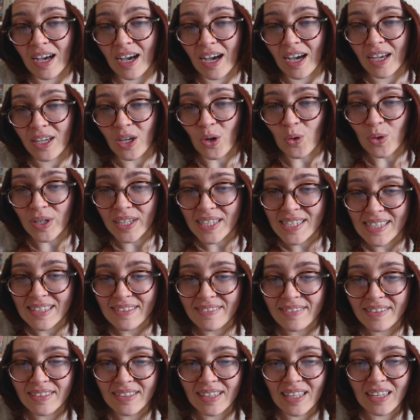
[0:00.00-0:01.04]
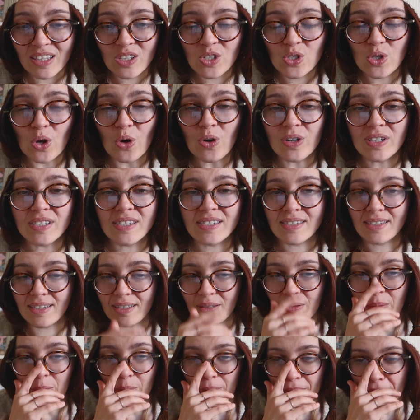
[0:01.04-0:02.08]
I honestly feel like socks
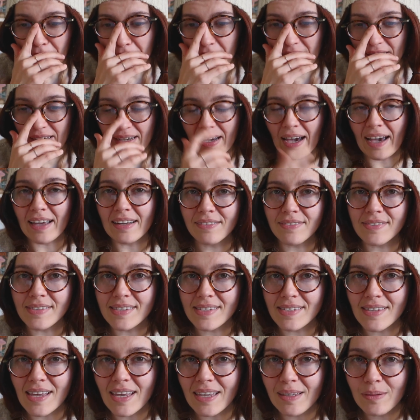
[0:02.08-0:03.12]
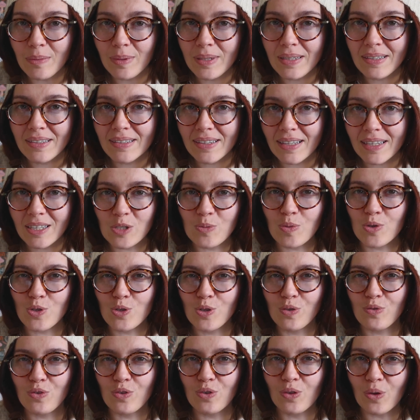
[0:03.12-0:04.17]
can be kind of savvy, like
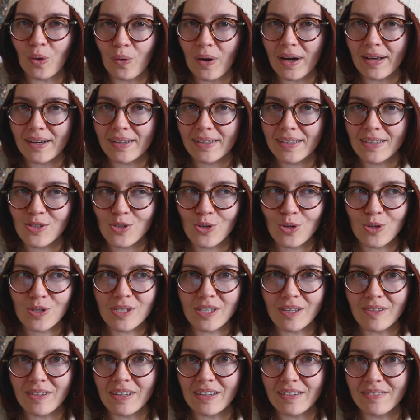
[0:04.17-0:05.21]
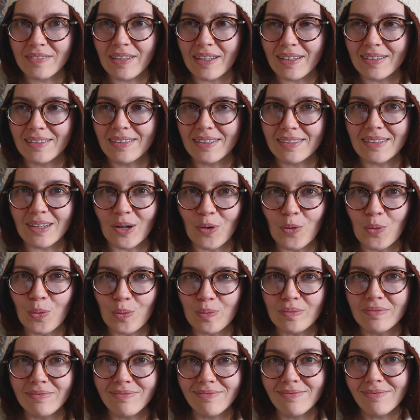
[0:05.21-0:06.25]
especially if you know how to knit socks. Now that I've like knit a
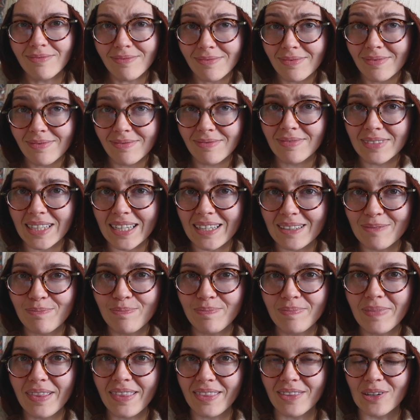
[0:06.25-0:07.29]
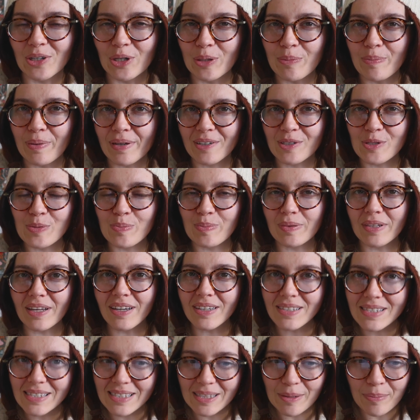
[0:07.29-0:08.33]
whole like 30 pairs
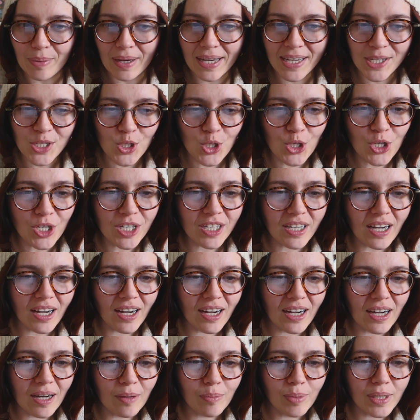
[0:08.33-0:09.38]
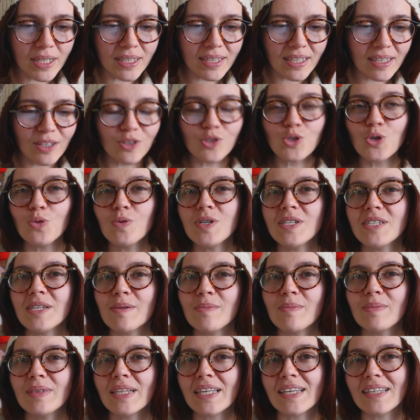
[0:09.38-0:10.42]
plus in the past year, but there's always
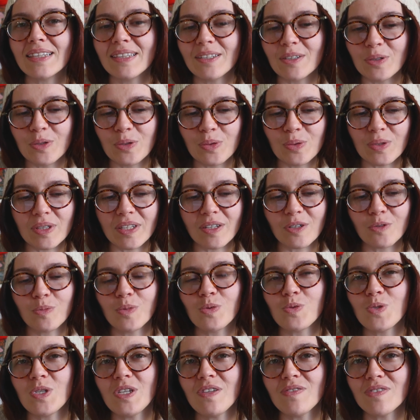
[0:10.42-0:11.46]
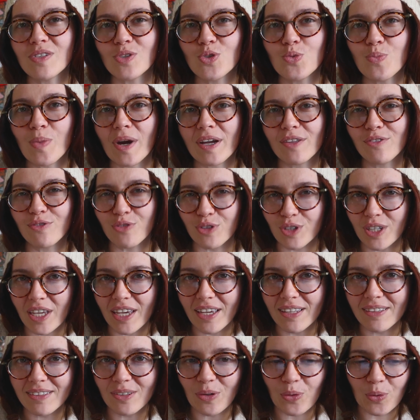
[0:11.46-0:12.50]
some like little motifs that you might
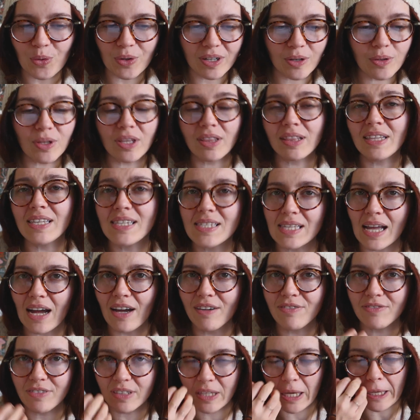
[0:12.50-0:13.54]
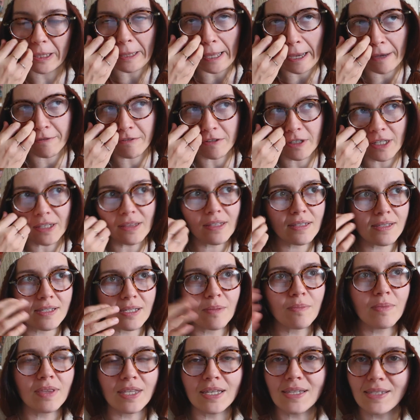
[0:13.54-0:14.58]
forget, or at least I forget that
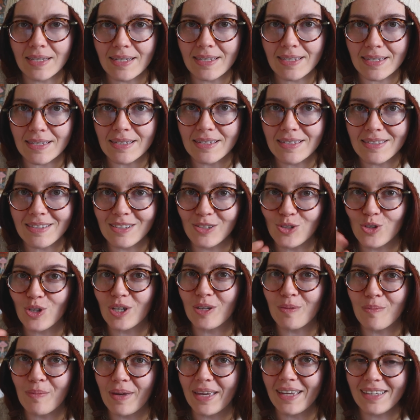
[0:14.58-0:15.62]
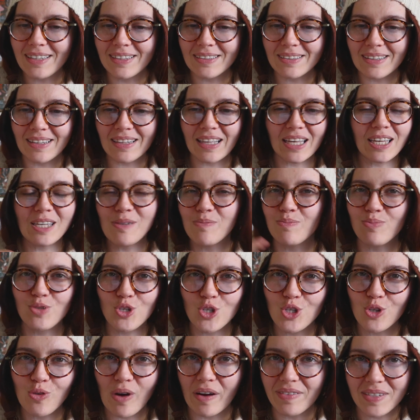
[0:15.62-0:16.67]
some things exist that you can make, and that I keep
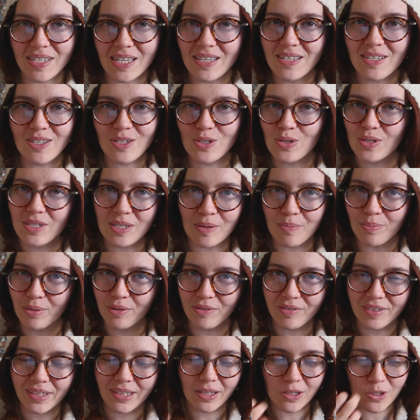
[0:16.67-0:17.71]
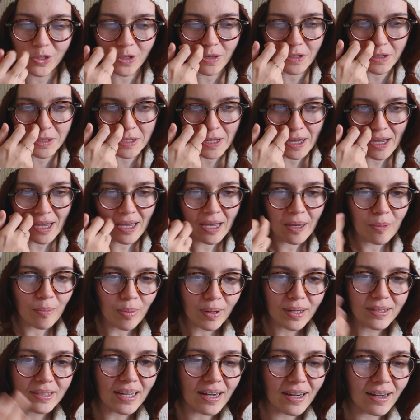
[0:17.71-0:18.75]
just gravitating to simple vanilla socks.
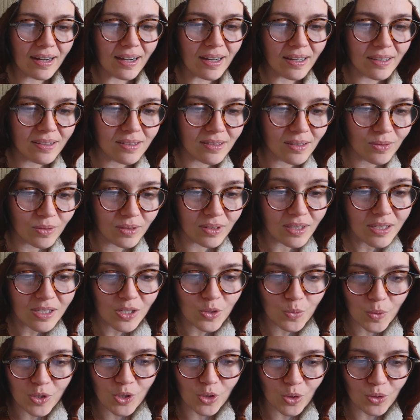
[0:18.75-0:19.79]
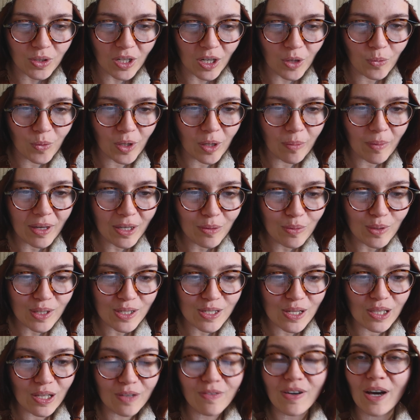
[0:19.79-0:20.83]
But this is one sock that I want to make
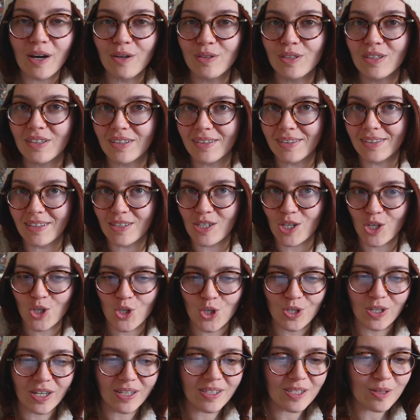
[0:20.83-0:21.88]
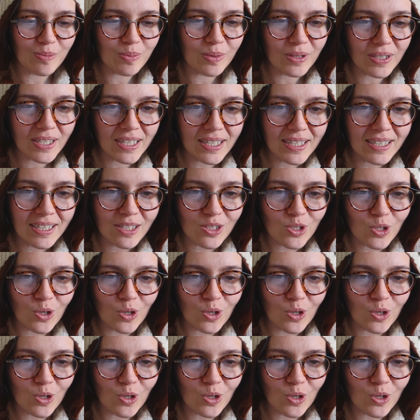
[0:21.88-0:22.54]
because I love how the texture ends up looking. It's